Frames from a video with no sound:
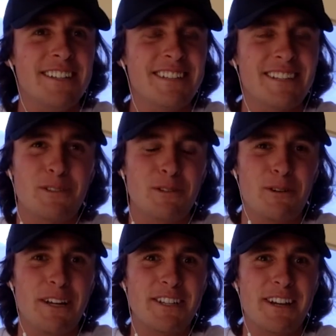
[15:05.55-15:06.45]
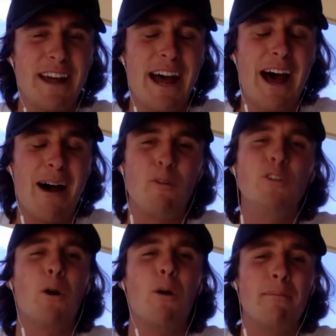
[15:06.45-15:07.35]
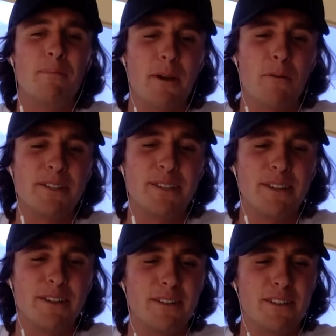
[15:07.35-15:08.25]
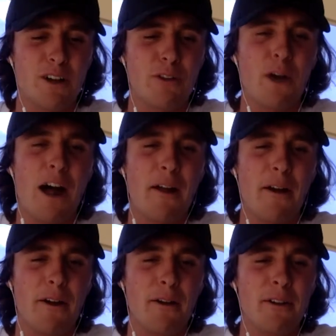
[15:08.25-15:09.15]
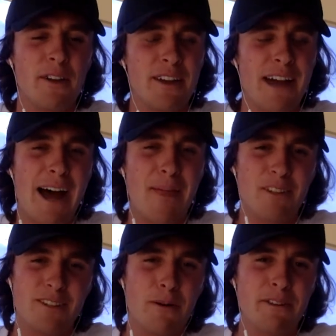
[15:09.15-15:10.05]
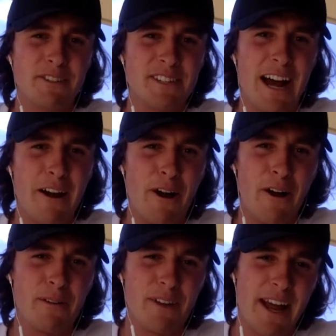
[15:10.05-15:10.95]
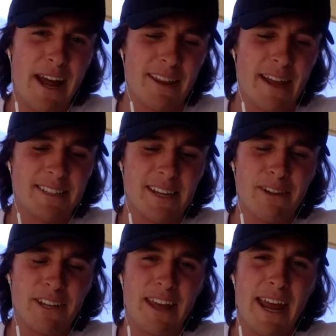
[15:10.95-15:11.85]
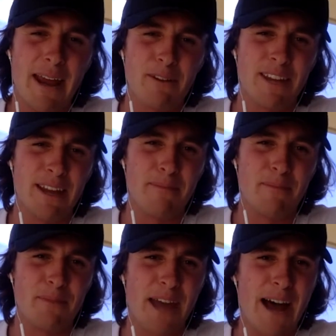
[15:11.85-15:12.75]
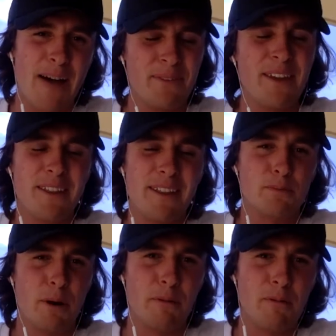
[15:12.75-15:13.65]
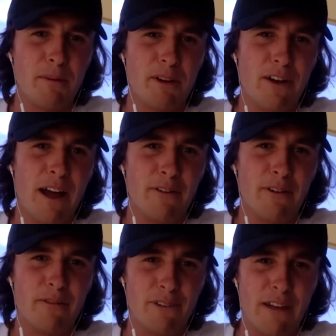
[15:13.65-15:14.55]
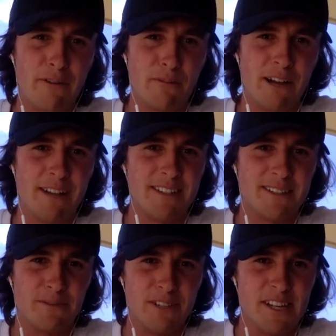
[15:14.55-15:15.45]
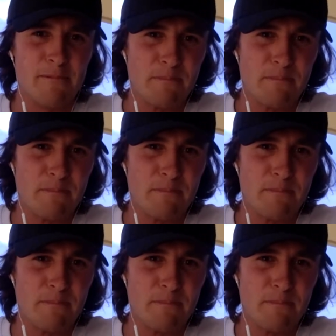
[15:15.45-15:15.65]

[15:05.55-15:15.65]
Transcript: That's a good question. What time I went to Colorado with Tommy Lazzaro and had Thanksgiving there with him. That was probably one of my favorite places to visit.